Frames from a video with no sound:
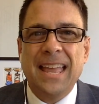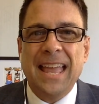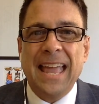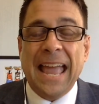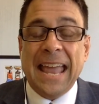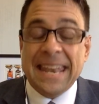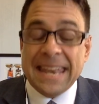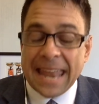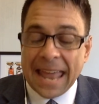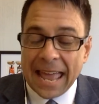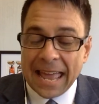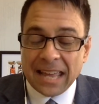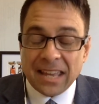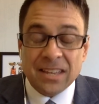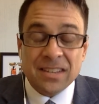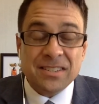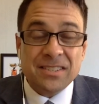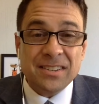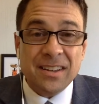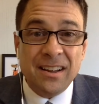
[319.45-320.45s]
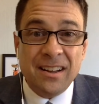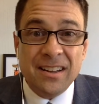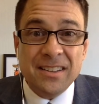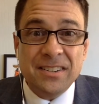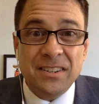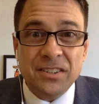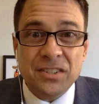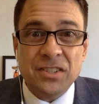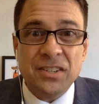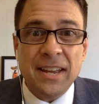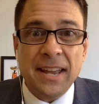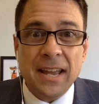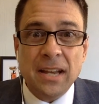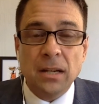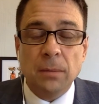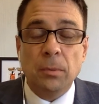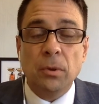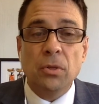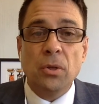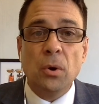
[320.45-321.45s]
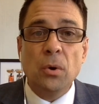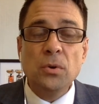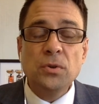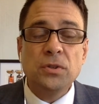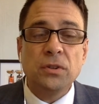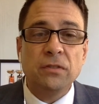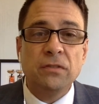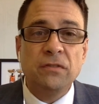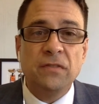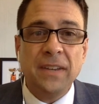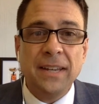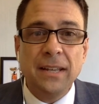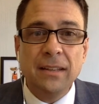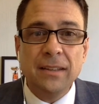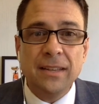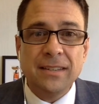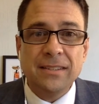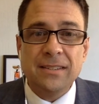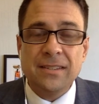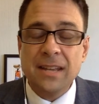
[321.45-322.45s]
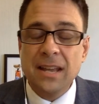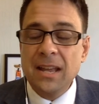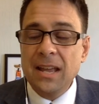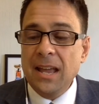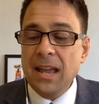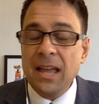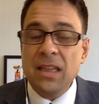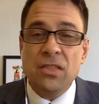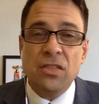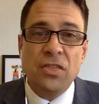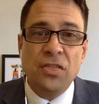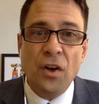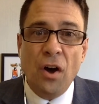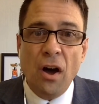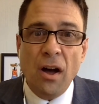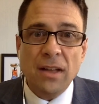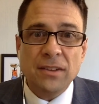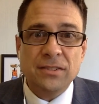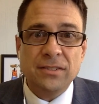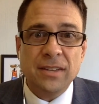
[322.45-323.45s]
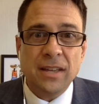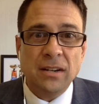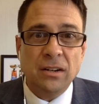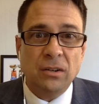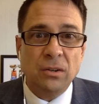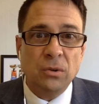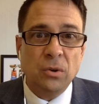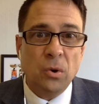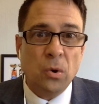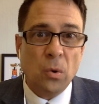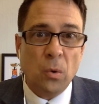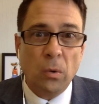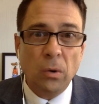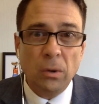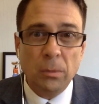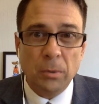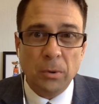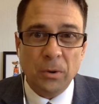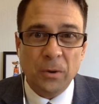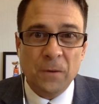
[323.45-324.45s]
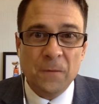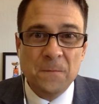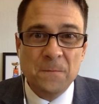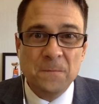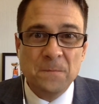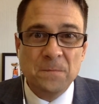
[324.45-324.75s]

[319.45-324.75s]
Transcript: And that is understandable. Those are feelings and thoughts that are normal.